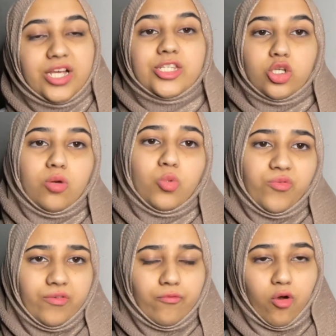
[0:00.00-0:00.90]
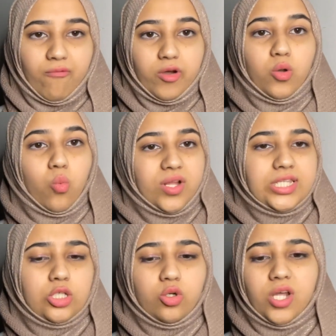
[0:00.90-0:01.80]
So moving forward,
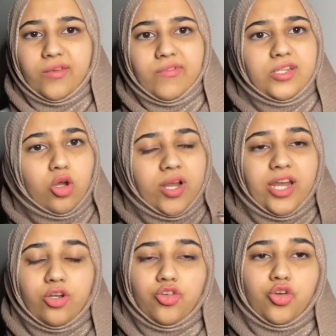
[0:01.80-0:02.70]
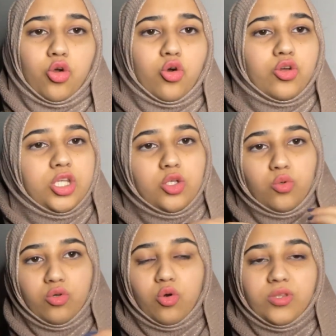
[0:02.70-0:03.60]
once you're done with your intro, you
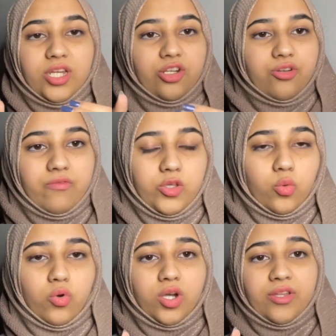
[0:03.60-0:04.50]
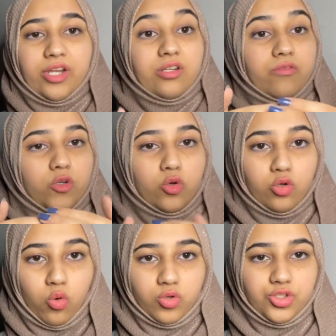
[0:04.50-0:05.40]
know the interviewer, the interviewer
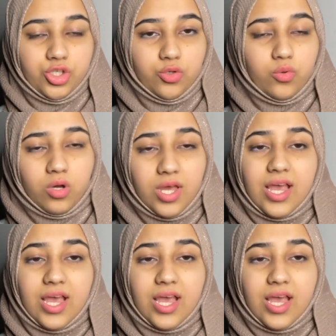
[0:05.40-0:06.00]
knows you.